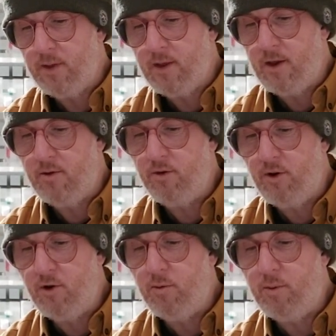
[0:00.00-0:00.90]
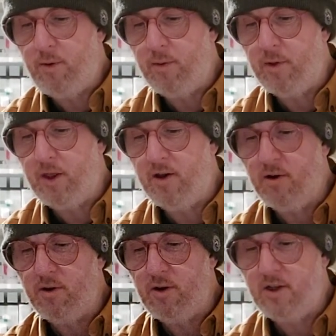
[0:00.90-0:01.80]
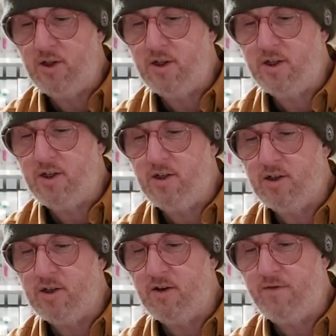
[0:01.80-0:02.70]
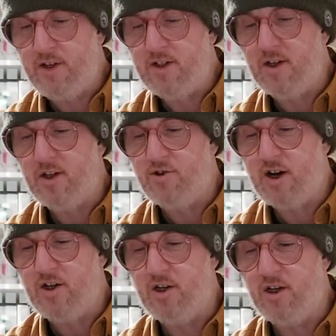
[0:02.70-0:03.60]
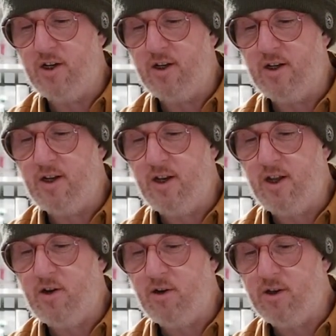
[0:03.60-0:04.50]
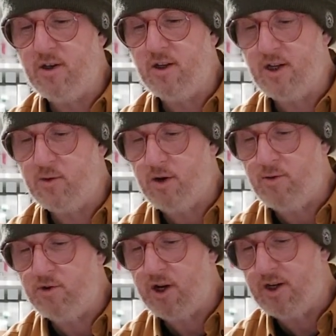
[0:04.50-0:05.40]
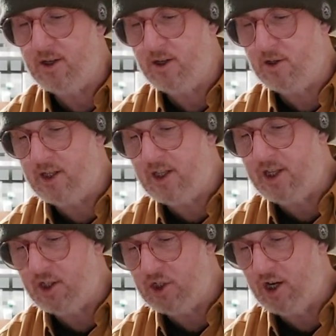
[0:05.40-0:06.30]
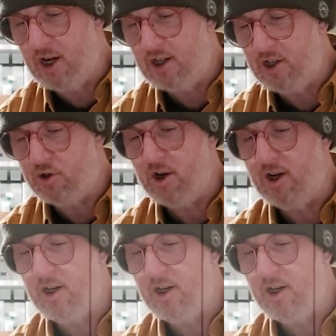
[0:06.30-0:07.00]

and the normal people think, oh, you just got a physical attraction, and that's why did that chart to try